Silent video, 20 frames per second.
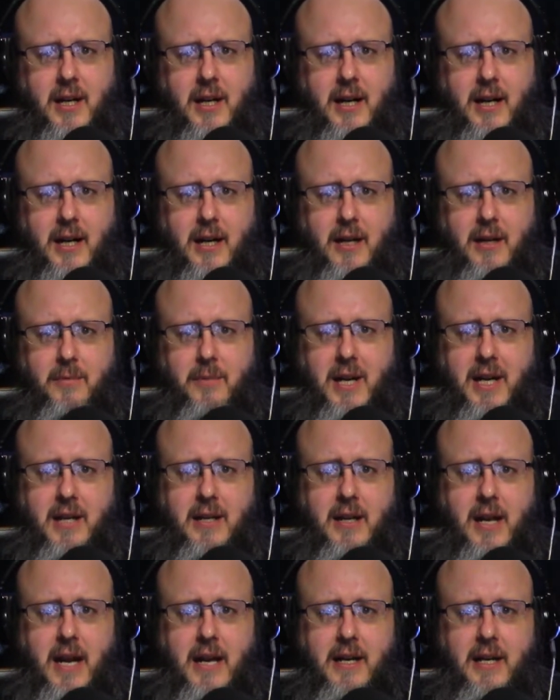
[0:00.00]

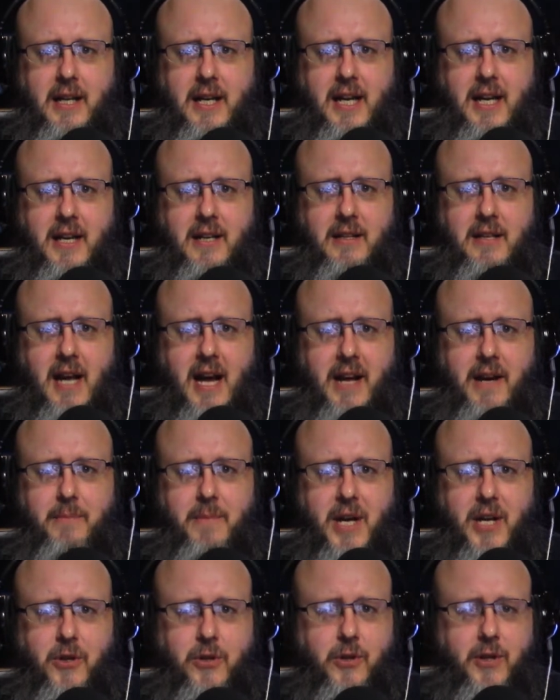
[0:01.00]
and again, not a
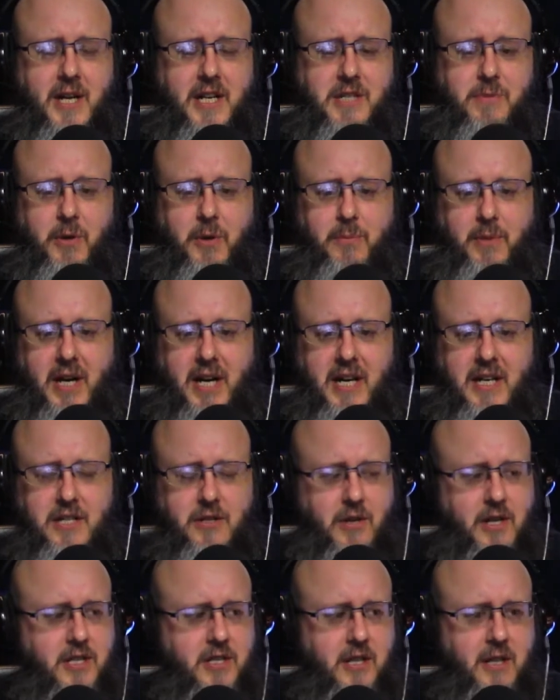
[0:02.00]
medical expert by any
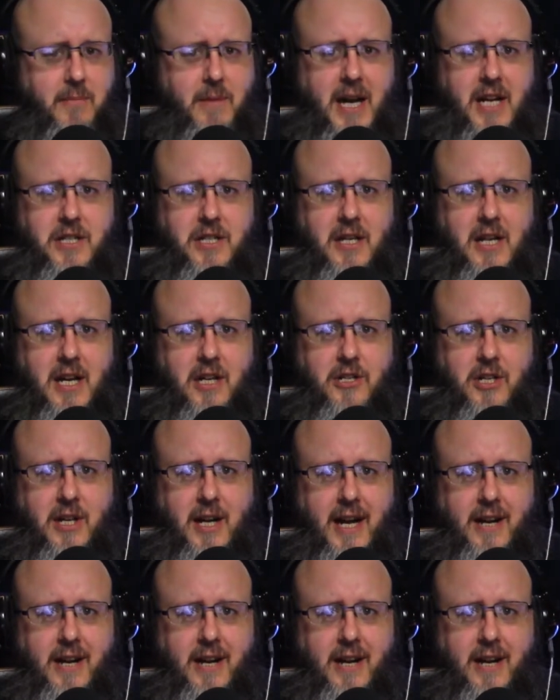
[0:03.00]
stretch of the imagination,